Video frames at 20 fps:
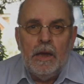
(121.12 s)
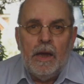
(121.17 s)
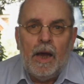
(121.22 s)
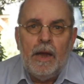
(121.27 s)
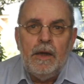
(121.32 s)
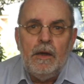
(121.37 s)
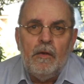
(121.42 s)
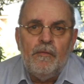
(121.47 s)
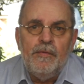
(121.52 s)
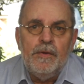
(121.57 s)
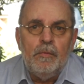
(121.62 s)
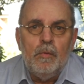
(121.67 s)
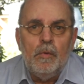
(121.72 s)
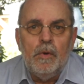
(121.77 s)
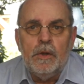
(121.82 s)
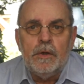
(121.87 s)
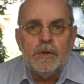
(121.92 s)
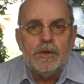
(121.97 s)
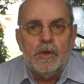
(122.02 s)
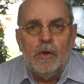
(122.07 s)
I love the
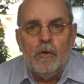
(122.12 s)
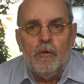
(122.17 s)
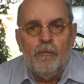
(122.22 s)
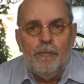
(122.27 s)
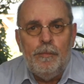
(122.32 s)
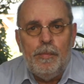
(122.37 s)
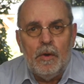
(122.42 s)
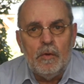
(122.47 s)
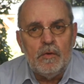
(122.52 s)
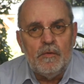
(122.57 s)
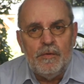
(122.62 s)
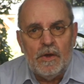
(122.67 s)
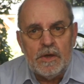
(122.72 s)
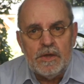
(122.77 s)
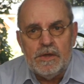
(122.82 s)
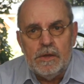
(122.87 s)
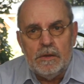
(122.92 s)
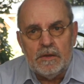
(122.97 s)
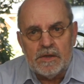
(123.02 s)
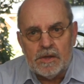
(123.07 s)
works of both
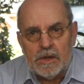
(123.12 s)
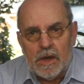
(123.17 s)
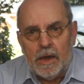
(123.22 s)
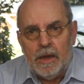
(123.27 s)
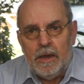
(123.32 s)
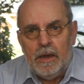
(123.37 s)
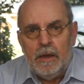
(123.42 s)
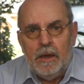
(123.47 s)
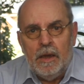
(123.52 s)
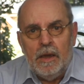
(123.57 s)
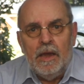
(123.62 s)
Fazil Say